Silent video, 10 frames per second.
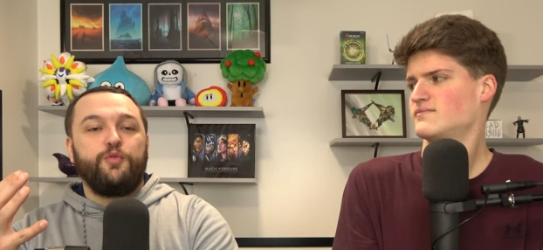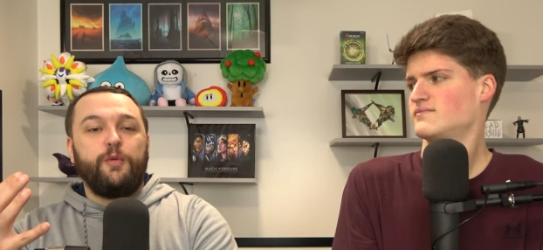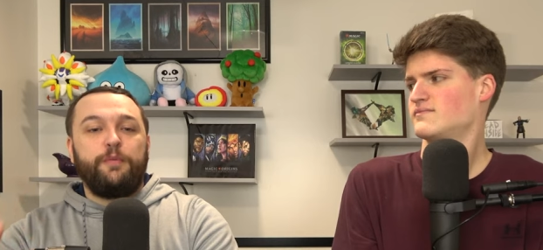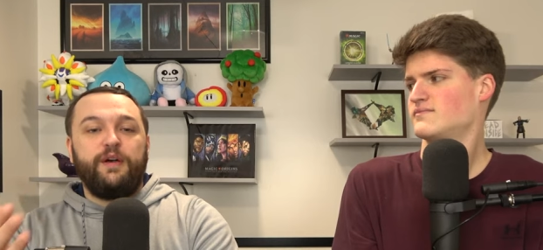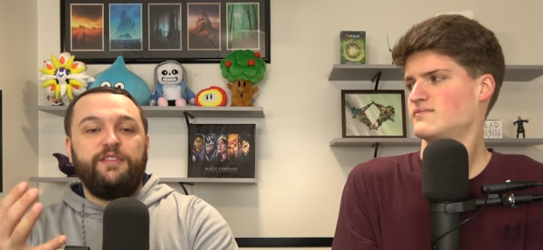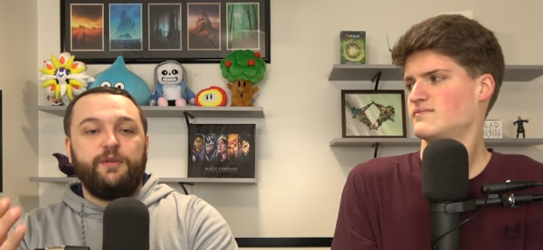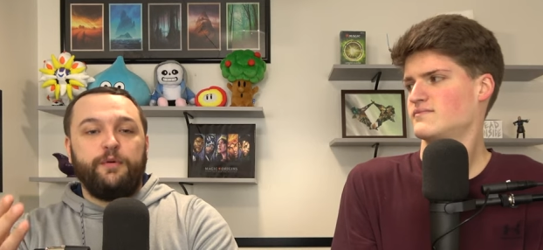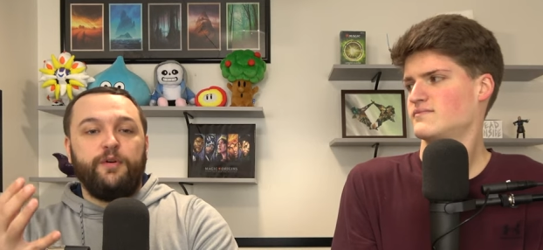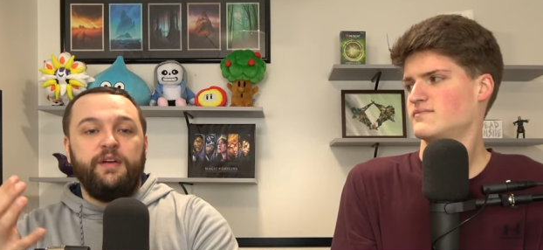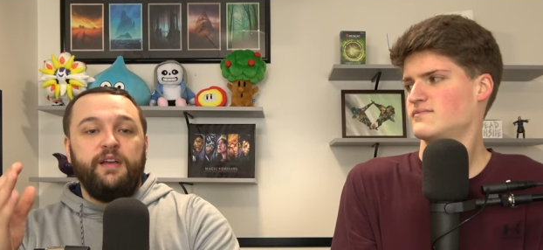
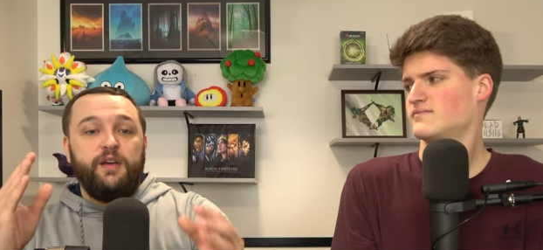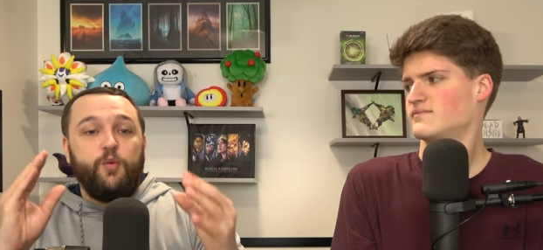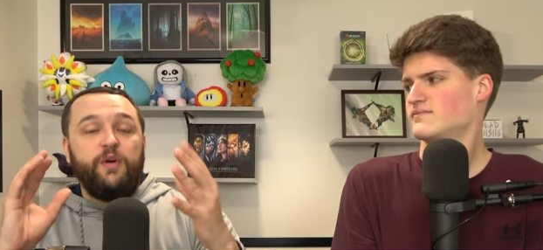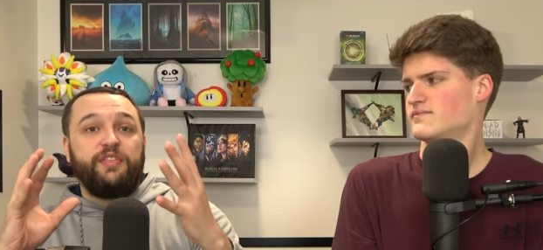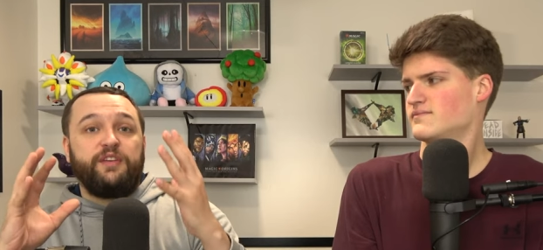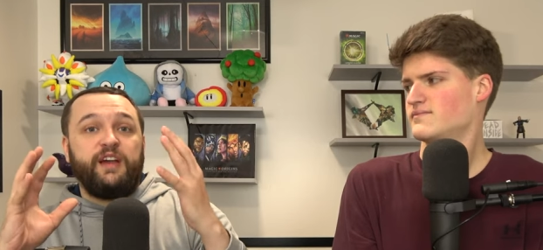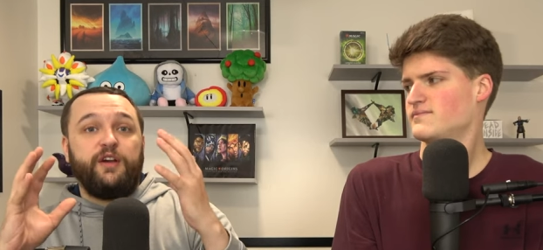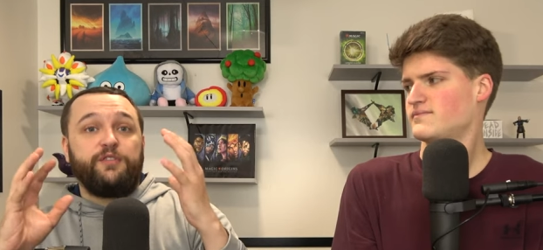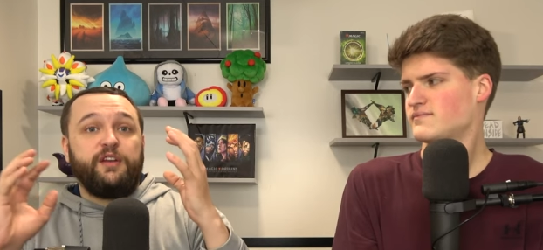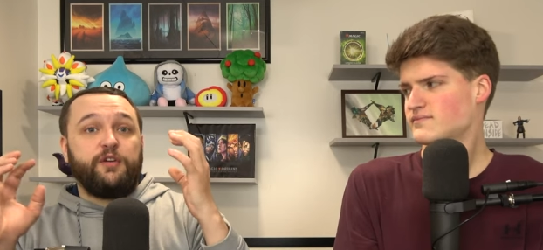Speaker 1: replaceable with
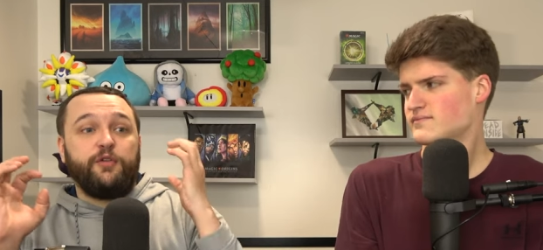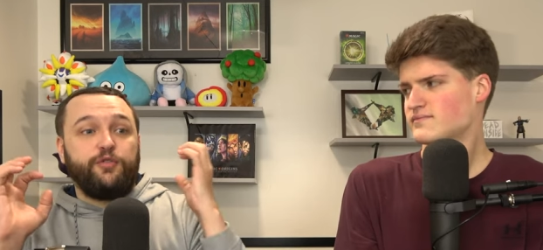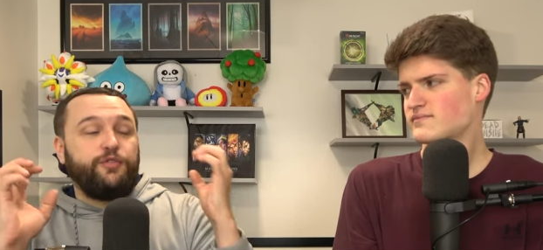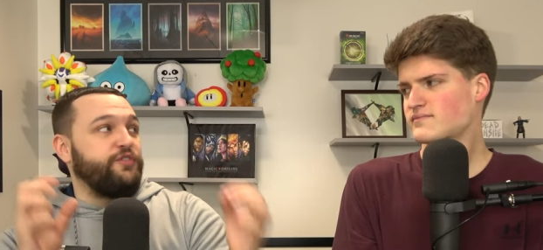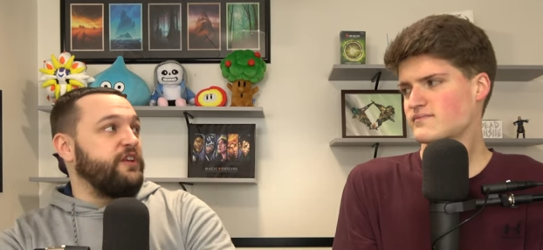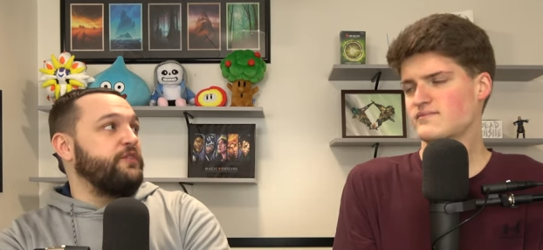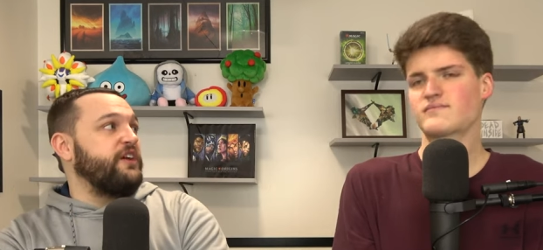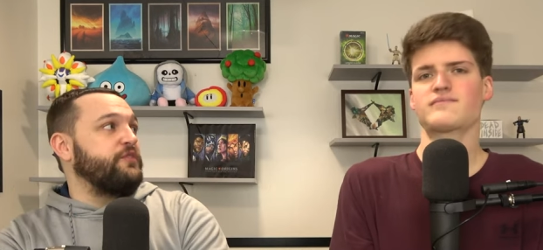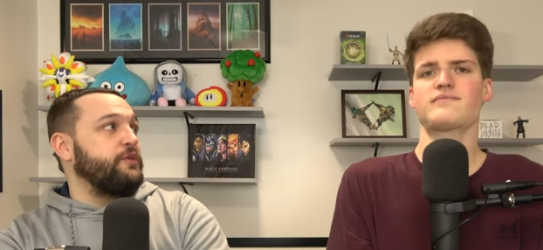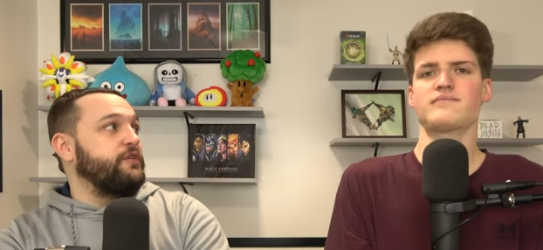cards that are going to
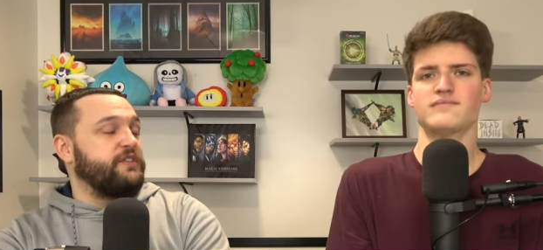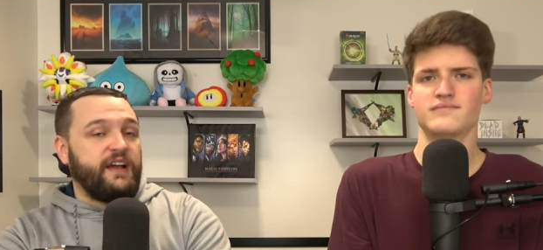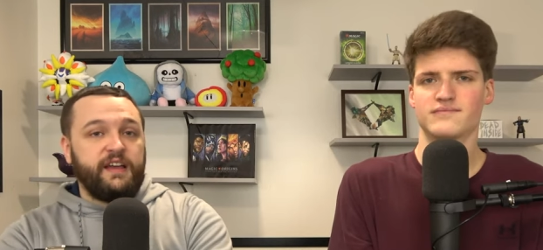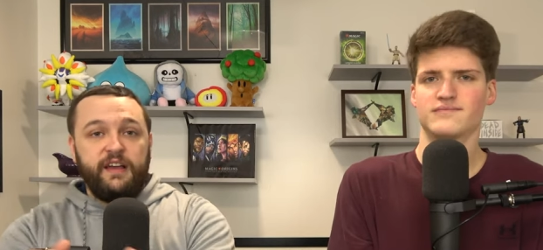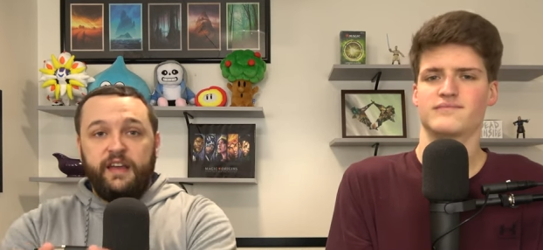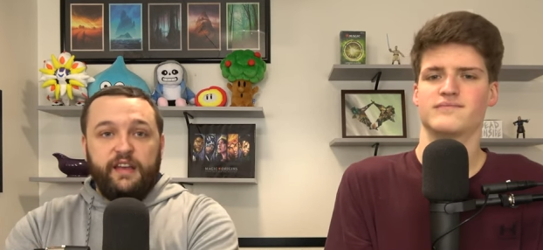synergize with your deck